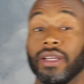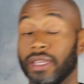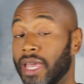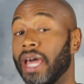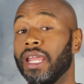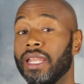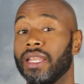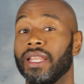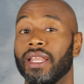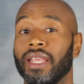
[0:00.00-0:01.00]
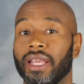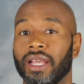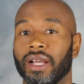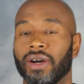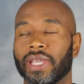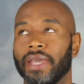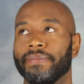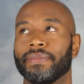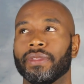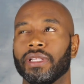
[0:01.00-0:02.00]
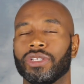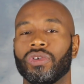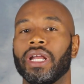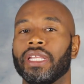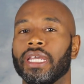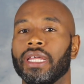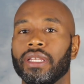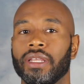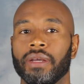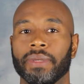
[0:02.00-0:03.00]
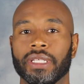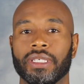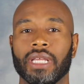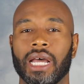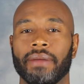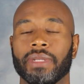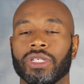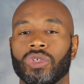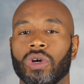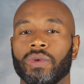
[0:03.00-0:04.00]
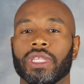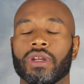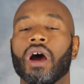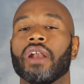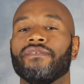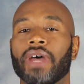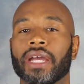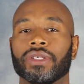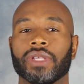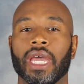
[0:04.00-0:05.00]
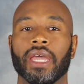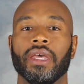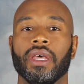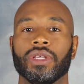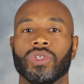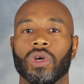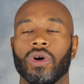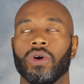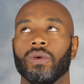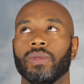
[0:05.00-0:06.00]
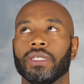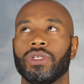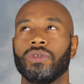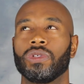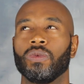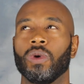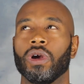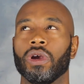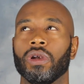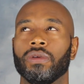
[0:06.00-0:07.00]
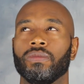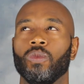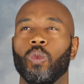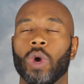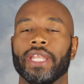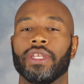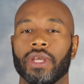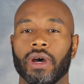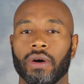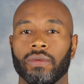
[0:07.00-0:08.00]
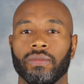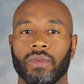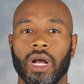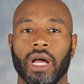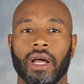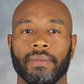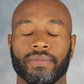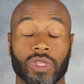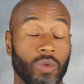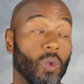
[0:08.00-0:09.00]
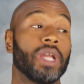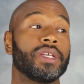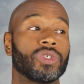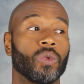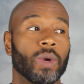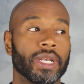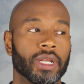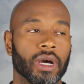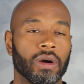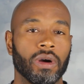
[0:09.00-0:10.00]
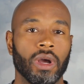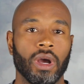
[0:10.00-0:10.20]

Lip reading: Got it? Okay. Let's try it again, but this time let's do it with an artifact, okay? So let's use the word window. What is a window?